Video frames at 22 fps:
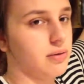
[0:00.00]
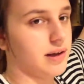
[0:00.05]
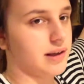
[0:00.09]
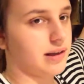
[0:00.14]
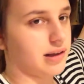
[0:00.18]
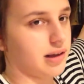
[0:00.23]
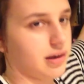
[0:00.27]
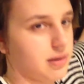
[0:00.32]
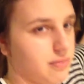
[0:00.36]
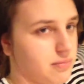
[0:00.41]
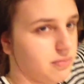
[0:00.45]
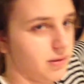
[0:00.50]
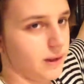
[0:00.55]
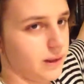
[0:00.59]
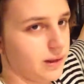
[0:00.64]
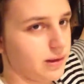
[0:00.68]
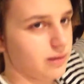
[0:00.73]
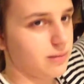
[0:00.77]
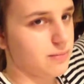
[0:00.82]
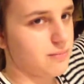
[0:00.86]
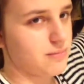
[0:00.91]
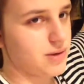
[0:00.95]
welcome,
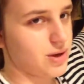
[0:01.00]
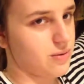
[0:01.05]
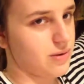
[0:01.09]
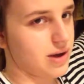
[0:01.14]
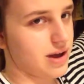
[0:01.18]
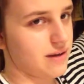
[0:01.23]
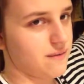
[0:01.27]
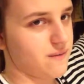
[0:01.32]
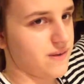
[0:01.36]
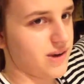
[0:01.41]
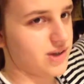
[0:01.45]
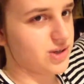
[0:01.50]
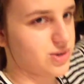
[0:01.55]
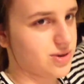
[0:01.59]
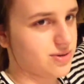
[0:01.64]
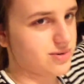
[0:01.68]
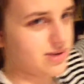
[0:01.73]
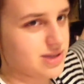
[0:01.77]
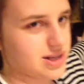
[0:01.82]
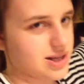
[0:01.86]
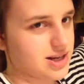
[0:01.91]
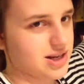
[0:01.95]
you have been
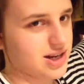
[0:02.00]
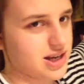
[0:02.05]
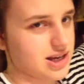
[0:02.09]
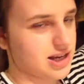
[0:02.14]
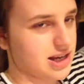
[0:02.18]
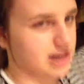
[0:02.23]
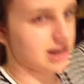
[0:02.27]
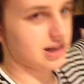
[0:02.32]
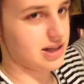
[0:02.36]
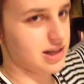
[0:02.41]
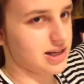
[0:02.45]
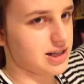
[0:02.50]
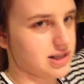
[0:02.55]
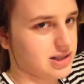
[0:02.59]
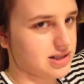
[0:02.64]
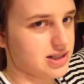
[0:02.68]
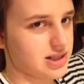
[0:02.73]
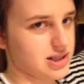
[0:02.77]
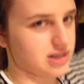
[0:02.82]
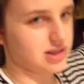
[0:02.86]
chosen, and yes,